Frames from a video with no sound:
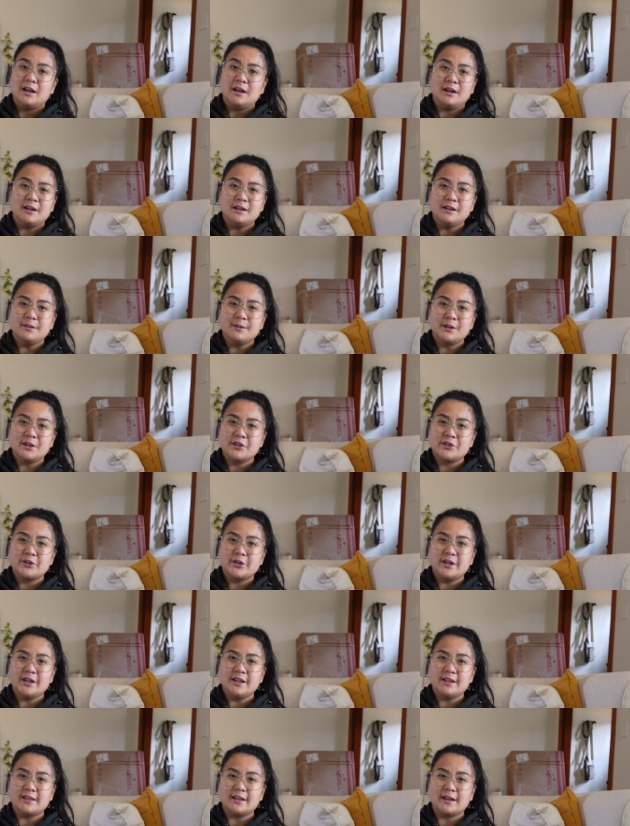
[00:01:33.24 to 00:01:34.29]
I didn't want to do
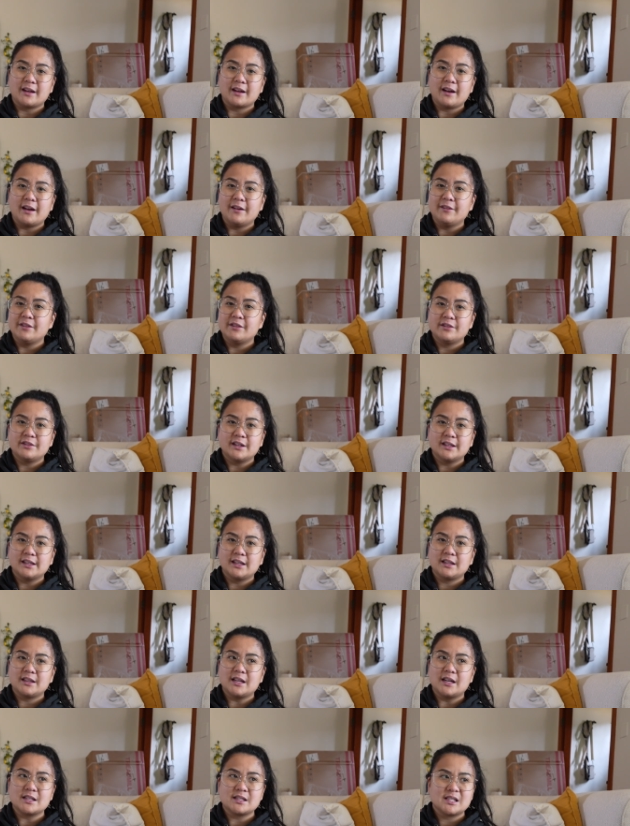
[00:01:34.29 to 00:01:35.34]
anything. I haven't felt
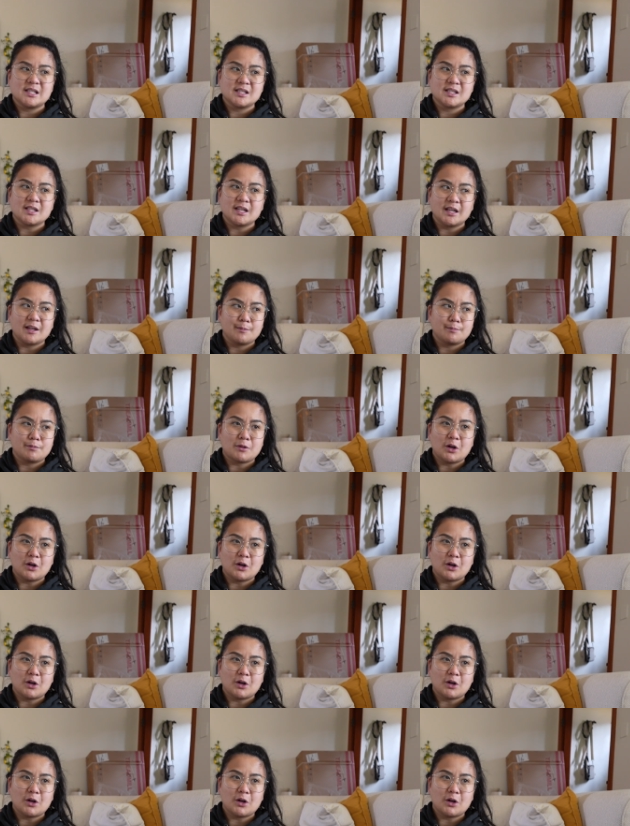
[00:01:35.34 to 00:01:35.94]
like that since like